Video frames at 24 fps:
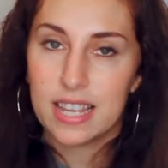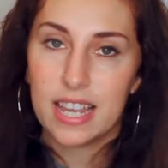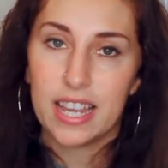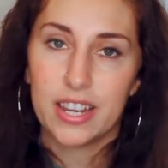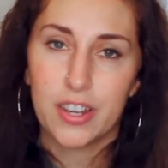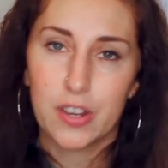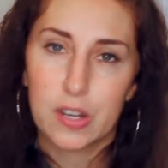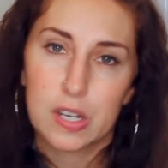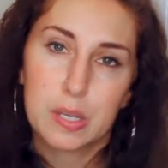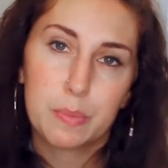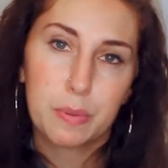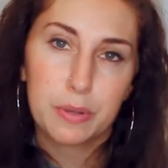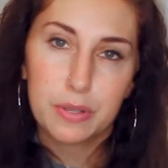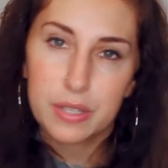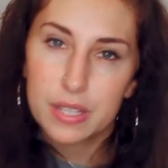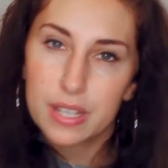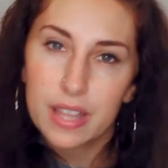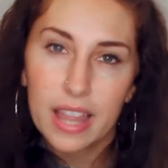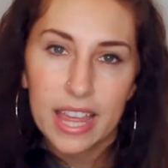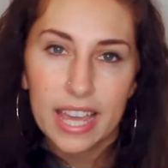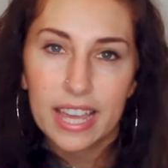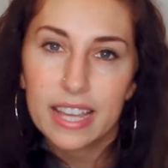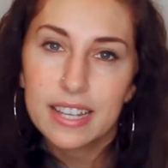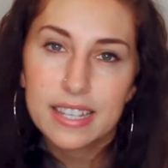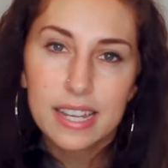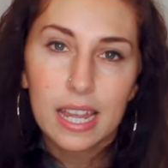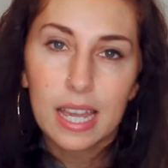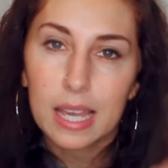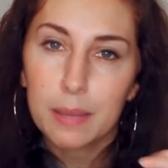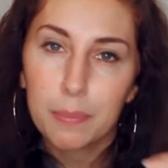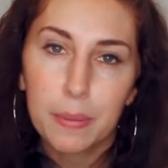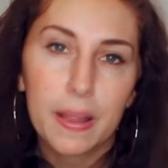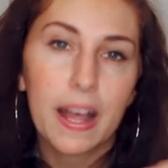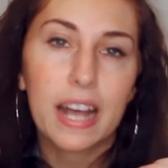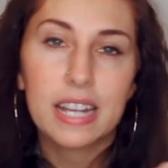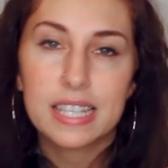and you're supposed to like take
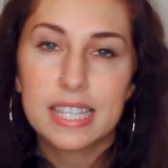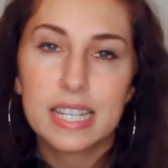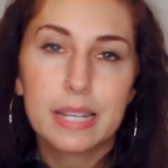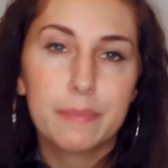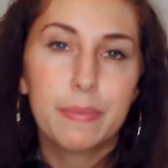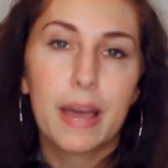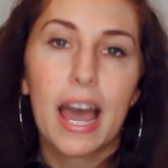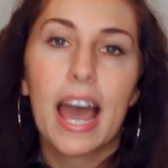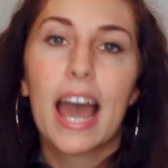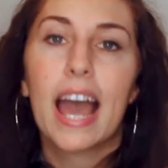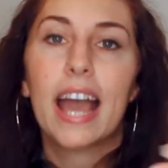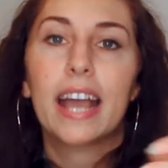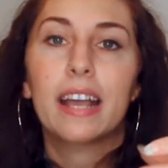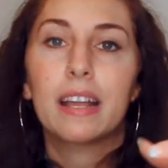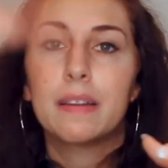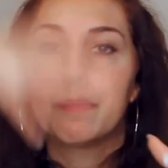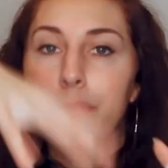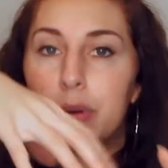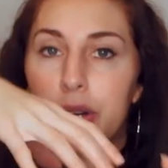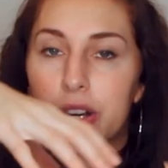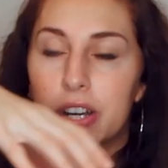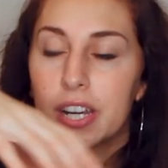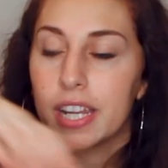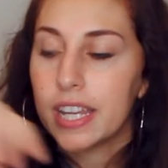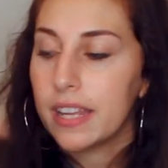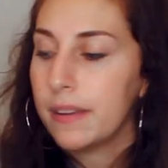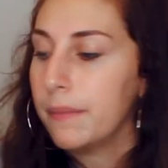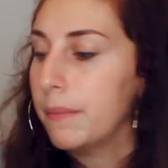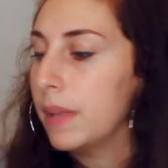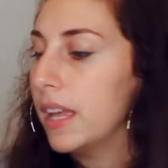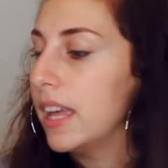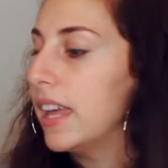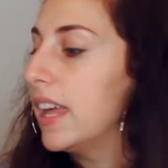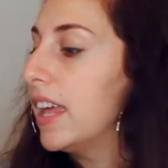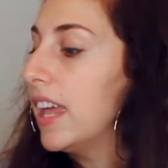a plastic bag and put it in.